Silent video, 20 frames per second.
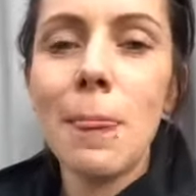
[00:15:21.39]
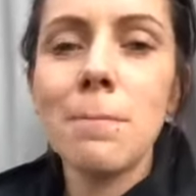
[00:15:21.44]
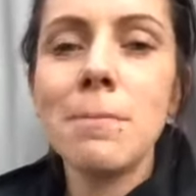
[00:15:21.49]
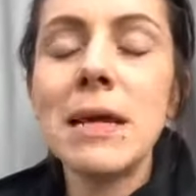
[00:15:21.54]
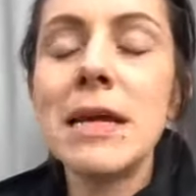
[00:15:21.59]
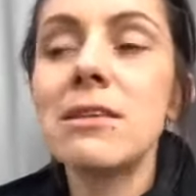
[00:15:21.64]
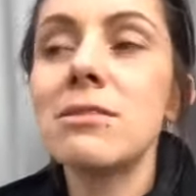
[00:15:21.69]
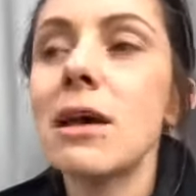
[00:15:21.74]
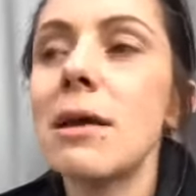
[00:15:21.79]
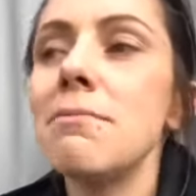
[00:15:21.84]

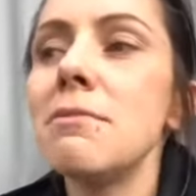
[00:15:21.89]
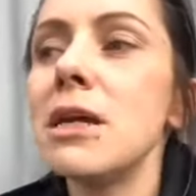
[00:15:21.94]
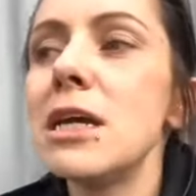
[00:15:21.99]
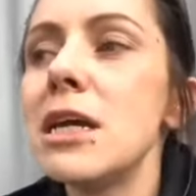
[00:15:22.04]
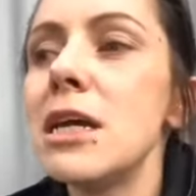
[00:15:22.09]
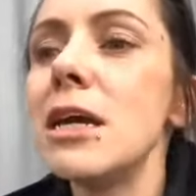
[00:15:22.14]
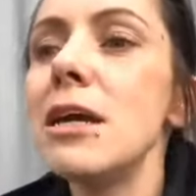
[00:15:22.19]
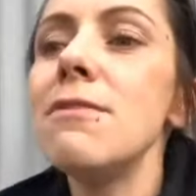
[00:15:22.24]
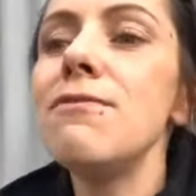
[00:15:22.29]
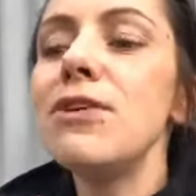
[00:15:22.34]
because I'm
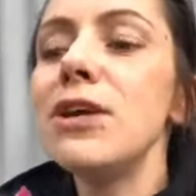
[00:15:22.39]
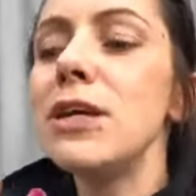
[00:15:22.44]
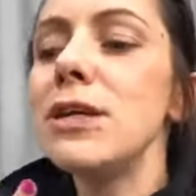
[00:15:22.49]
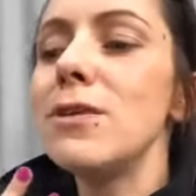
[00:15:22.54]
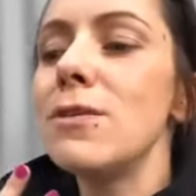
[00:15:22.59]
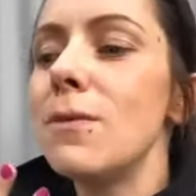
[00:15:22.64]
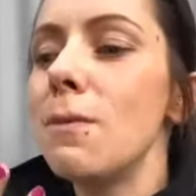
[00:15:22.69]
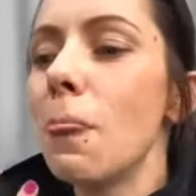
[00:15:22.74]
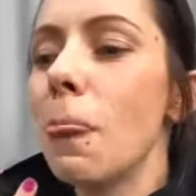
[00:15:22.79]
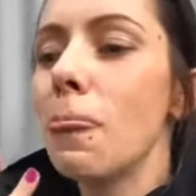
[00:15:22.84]

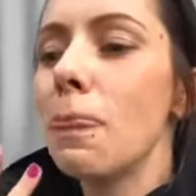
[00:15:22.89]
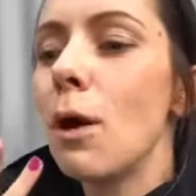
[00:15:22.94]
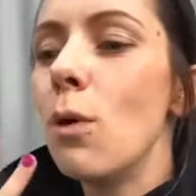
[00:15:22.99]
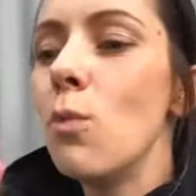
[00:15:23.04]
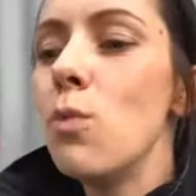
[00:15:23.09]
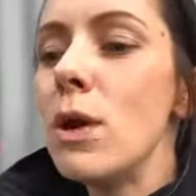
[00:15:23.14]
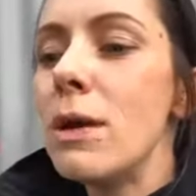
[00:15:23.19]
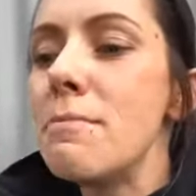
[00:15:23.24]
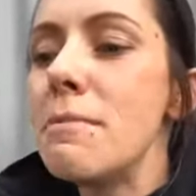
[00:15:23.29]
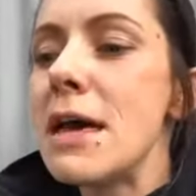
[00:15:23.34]
giving
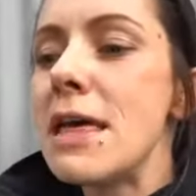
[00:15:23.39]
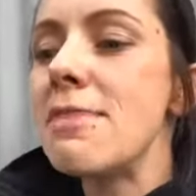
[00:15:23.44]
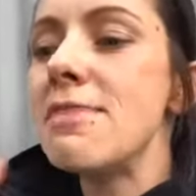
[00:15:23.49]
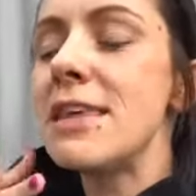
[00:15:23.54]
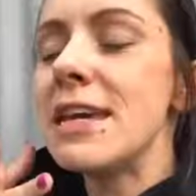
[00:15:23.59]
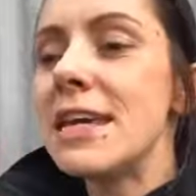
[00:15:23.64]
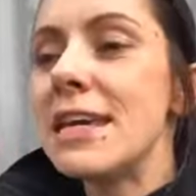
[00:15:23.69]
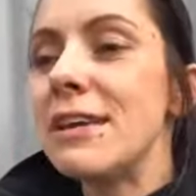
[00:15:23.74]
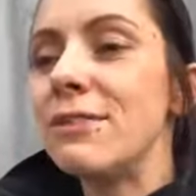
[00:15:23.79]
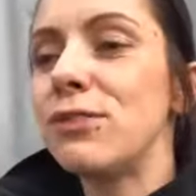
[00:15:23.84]
women
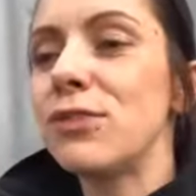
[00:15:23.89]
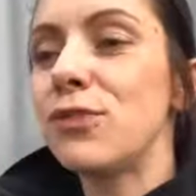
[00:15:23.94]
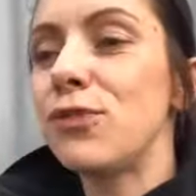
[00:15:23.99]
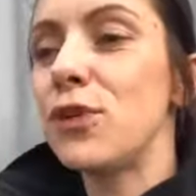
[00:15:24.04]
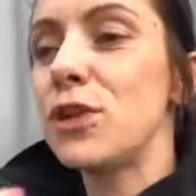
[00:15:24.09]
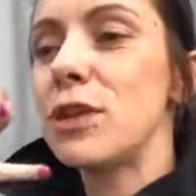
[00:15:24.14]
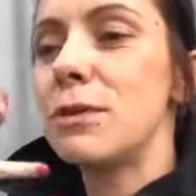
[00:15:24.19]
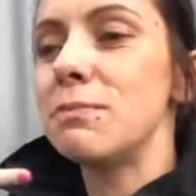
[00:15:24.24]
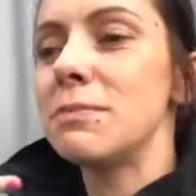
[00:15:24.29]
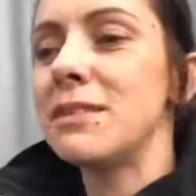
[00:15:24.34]
the gifts
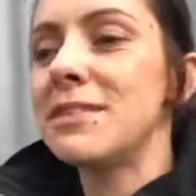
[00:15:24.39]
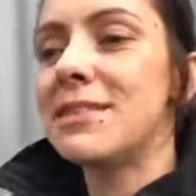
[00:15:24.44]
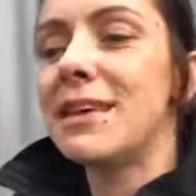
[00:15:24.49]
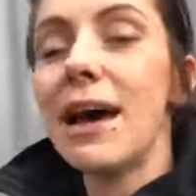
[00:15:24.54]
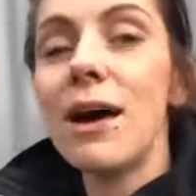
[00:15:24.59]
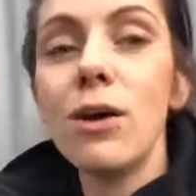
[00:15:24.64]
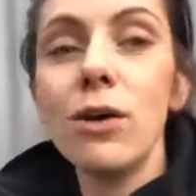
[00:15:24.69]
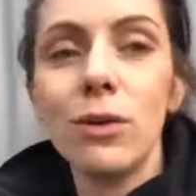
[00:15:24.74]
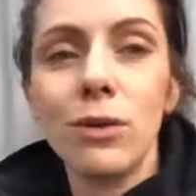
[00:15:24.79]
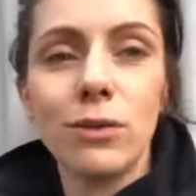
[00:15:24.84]
for
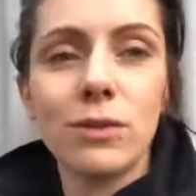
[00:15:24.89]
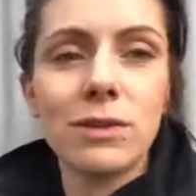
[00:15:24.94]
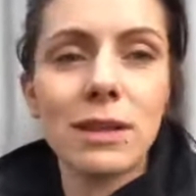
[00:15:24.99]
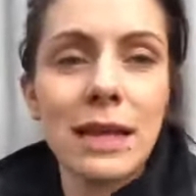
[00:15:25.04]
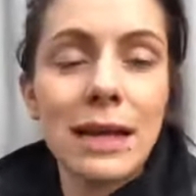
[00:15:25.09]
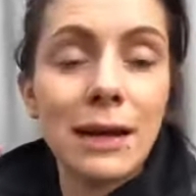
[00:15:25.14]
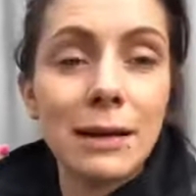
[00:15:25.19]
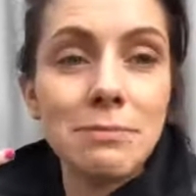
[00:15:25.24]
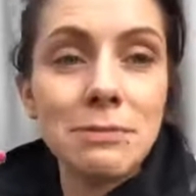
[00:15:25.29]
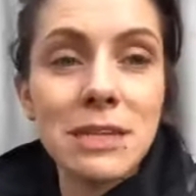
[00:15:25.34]
themselves.
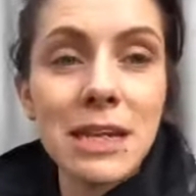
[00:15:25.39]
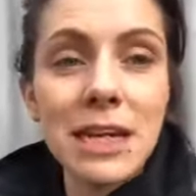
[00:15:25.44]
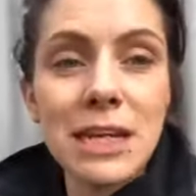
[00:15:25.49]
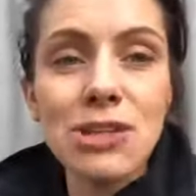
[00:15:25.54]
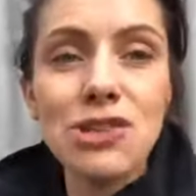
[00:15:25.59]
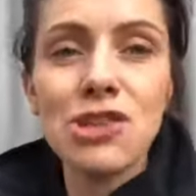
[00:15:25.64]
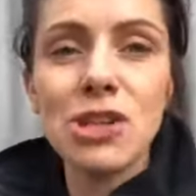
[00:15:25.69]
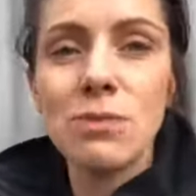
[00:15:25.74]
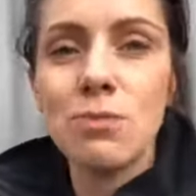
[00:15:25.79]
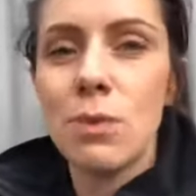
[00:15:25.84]
Like, I'm
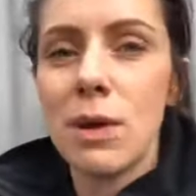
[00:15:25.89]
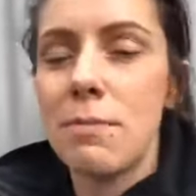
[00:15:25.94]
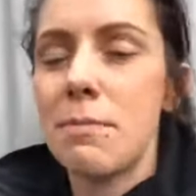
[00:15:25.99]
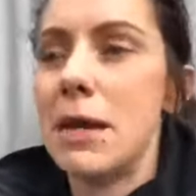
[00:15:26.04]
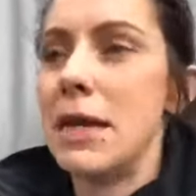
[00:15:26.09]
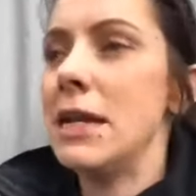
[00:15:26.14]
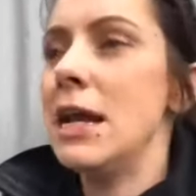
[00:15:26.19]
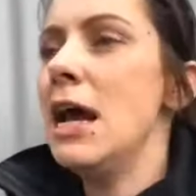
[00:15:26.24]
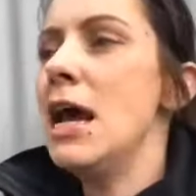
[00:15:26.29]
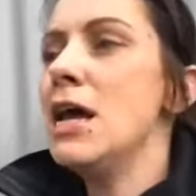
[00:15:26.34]
teaching
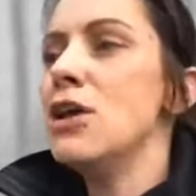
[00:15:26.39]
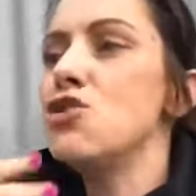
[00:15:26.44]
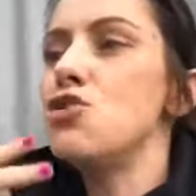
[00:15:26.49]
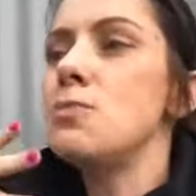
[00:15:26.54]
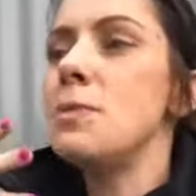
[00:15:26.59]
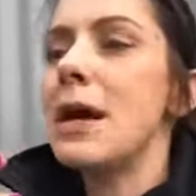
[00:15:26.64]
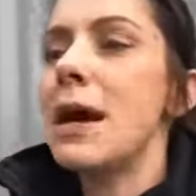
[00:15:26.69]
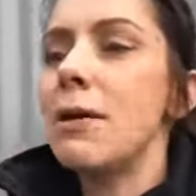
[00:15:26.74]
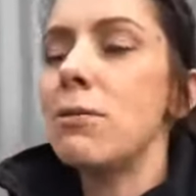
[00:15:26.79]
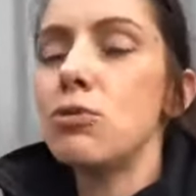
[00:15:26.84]

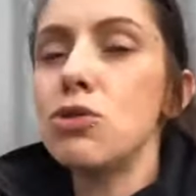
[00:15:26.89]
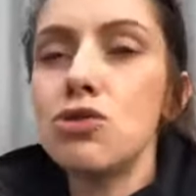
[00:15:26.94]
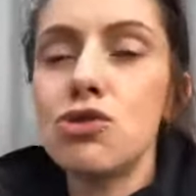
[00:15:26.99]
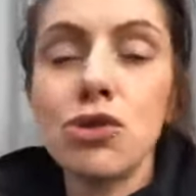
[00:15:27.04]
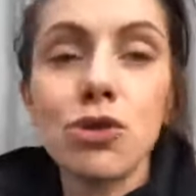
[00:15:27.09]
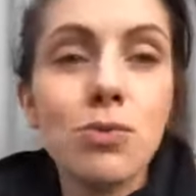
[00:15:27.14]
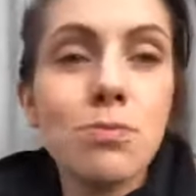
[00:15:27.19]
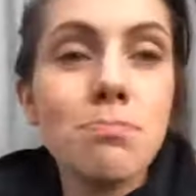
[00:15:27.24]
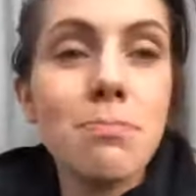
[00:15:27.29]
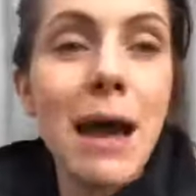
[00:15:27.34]
women
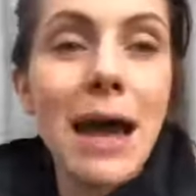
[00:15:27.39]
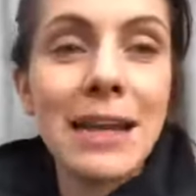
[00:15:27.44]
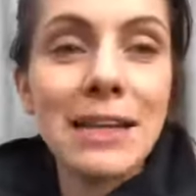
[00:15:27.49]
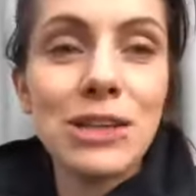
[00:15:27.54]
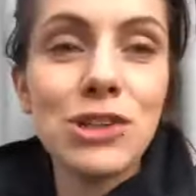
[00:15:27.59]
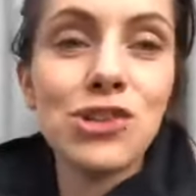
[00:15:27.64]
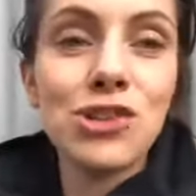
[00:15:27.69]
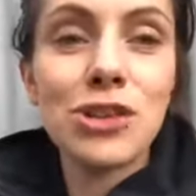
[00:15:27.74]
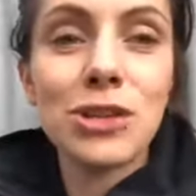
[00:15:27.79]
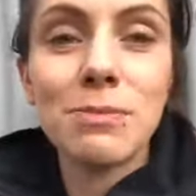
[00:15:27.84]
to
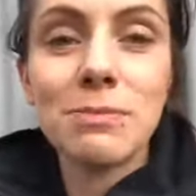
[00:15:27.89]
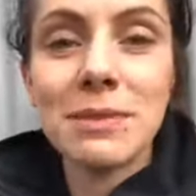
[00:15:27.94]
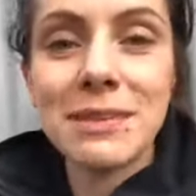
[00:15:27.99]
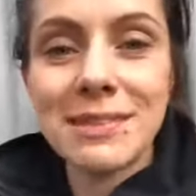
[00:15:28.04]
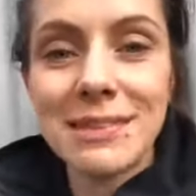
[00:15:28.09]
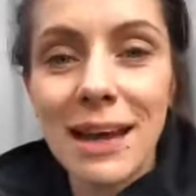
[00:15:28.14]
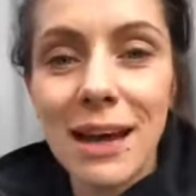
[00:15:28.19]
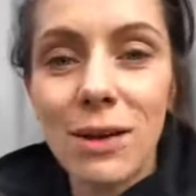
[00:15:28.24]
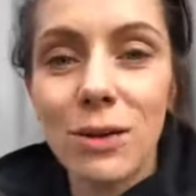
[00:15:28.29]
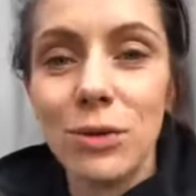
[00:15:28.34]
manage
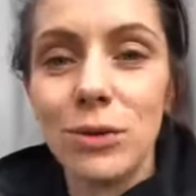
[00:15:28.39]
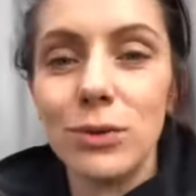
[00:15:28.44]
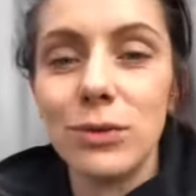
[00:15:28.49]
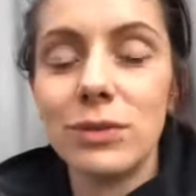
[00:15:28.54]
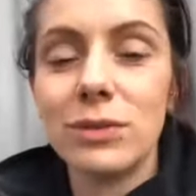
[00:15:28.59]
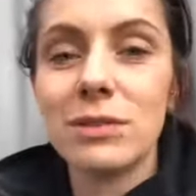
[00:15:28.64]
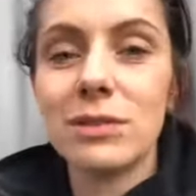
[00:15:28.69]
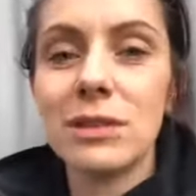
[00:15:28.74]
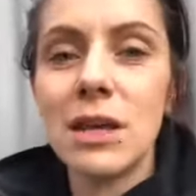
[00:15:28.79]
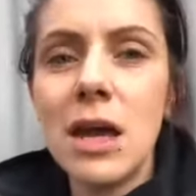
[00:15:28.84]

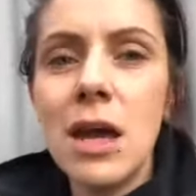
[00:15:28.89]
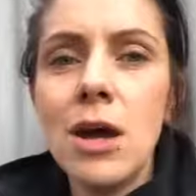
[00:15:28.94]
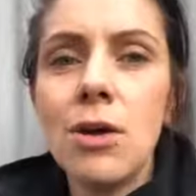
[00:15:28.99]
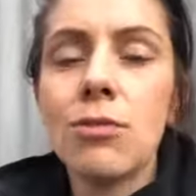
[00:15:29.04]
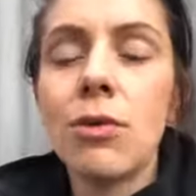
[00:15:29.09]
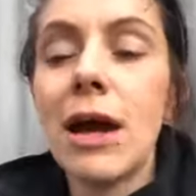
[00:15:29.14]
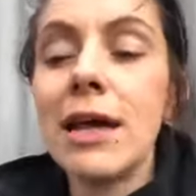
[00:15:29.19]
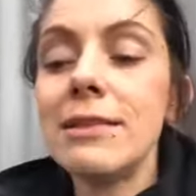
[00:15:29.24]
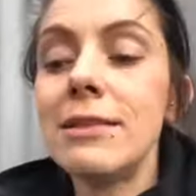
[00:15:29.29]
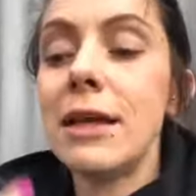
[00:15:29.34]
themselves,
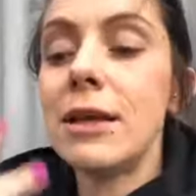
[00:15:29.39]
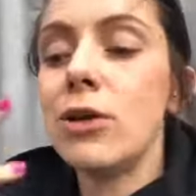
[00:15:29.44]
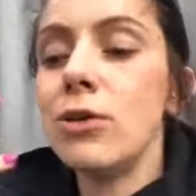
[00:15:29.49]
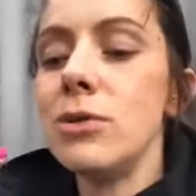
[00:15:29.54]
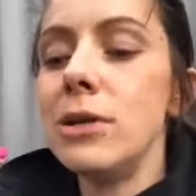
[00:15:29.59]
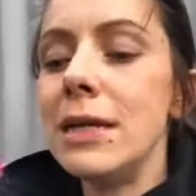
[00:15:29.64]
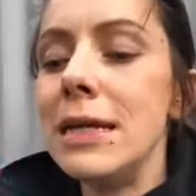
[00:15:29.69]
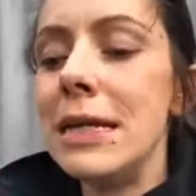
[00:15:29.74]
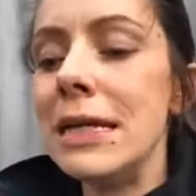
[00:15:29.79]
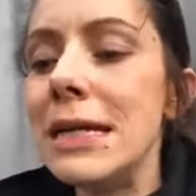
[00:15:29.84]
right? They
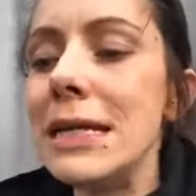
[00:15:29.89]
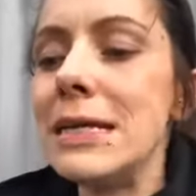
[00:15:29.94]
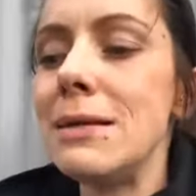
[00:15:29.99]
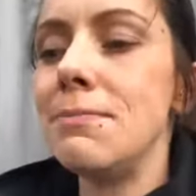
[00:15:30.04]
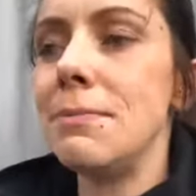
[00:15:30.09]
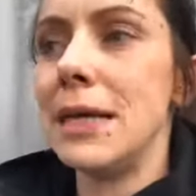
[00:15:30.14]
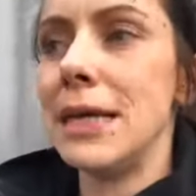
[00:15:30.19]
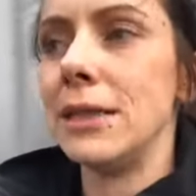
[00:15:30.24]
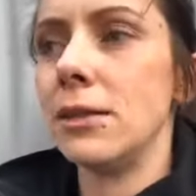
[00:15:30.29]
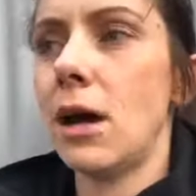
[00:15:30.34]
don't need
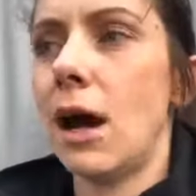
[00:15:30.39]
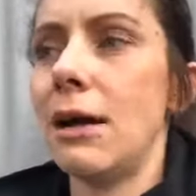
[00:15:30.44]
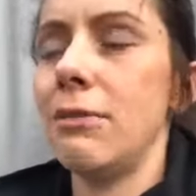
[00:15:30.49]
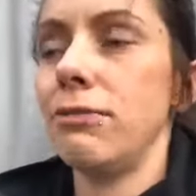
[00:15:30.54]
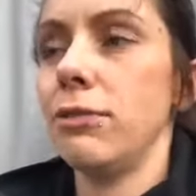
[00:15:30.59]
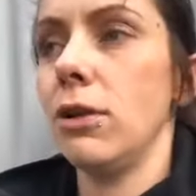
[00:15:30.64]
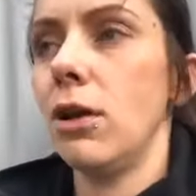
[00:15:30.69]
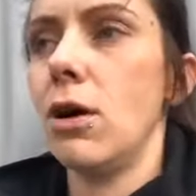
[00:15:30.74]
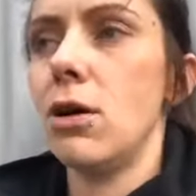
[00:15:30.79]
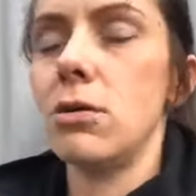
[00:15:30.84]
me
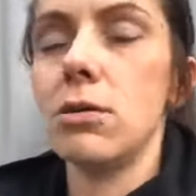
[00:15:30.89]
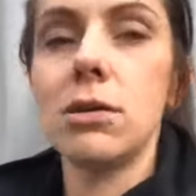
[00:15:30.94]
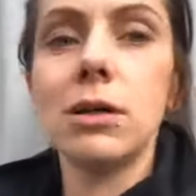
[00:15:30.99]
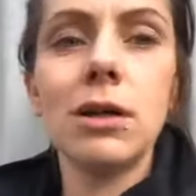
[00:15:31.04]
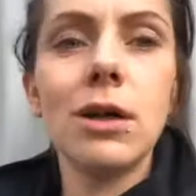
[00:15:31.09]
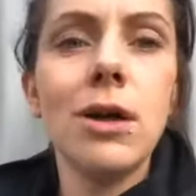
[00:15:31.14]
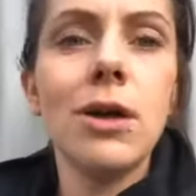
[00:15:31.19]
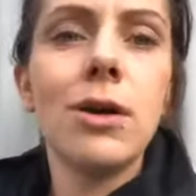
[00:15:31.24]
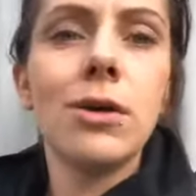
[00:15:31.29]
lifelong.